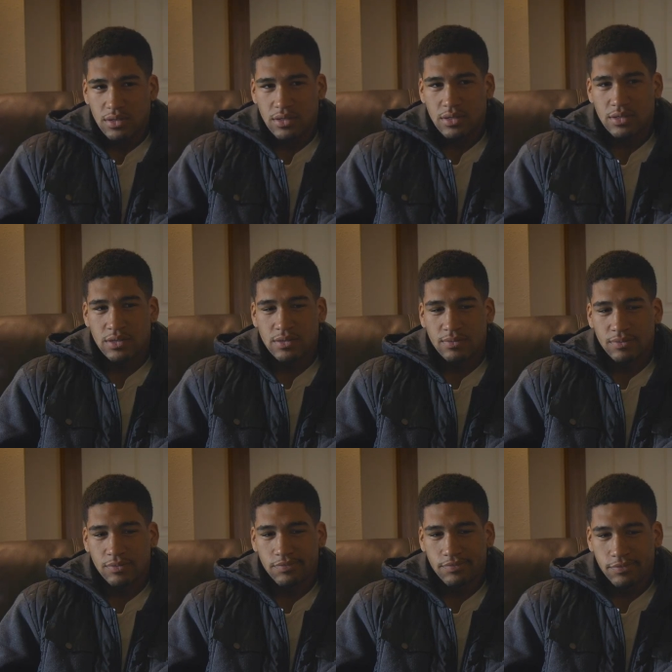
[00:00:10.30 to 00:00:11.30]
Um,
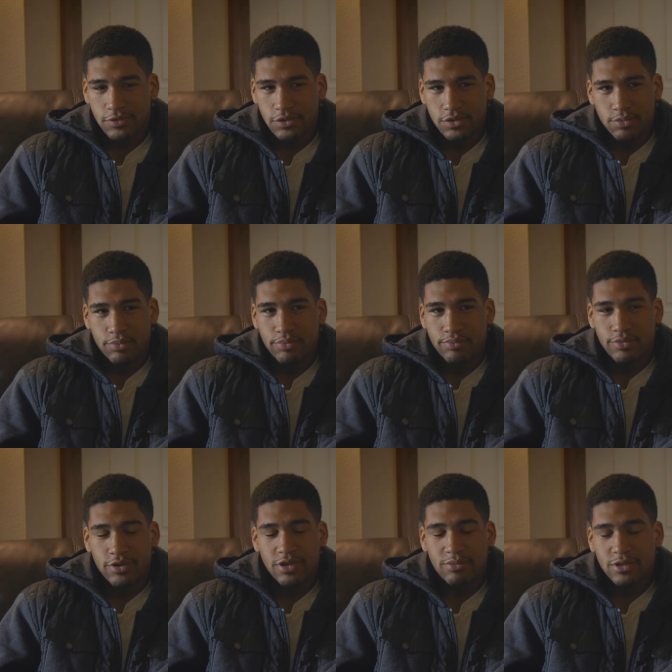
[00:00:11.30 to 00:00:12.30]
so
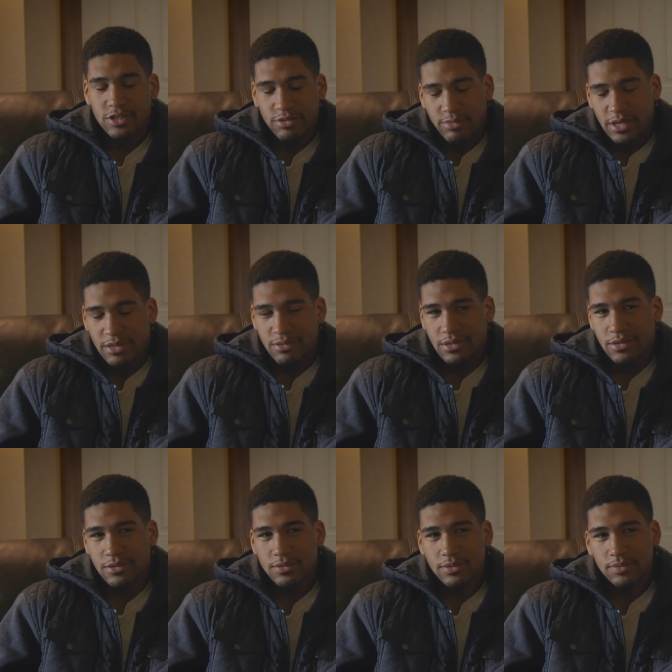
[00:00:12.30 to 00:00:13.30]
pretty much a baby.
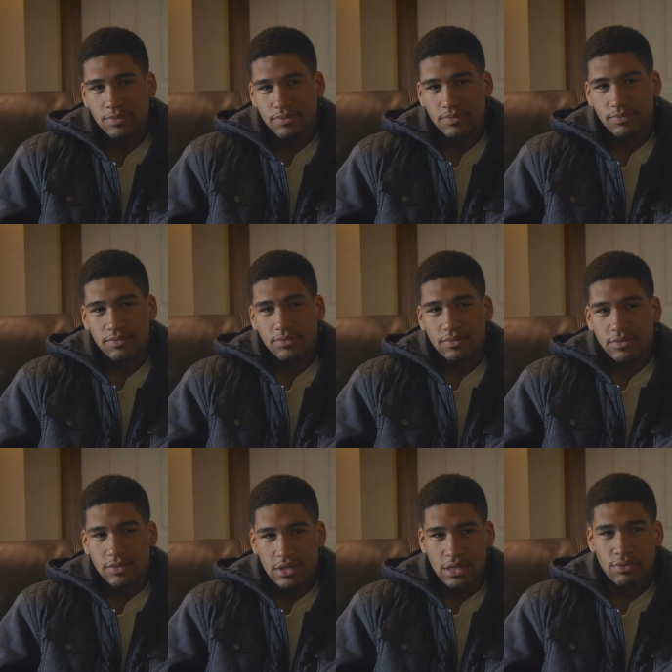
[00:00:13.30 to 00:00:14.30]

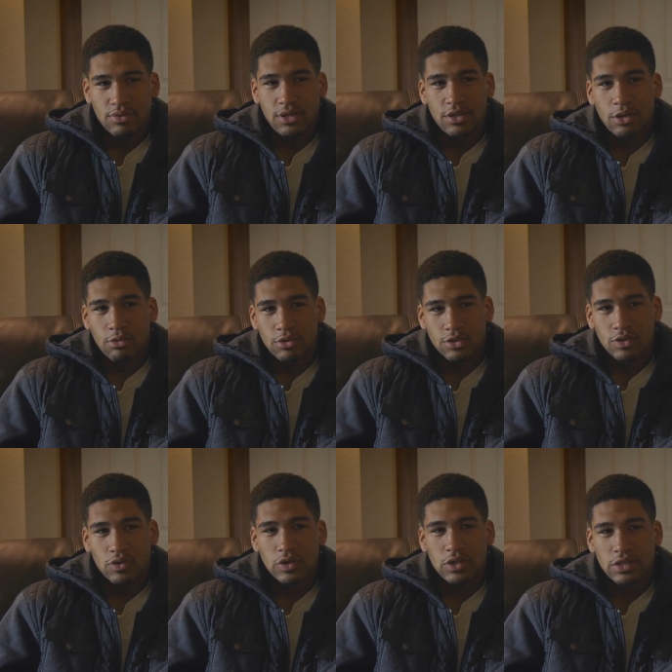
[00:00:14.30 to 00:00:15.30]
Didn't really know what was
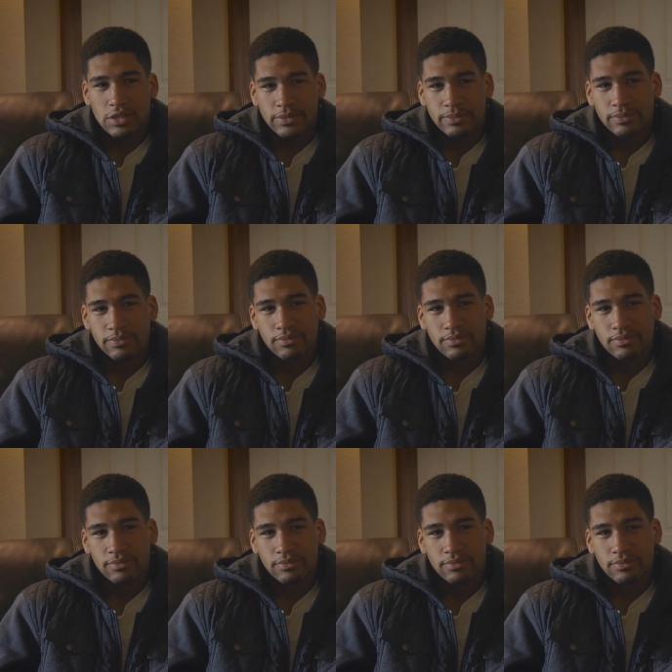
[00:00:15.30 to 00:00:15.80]
going on.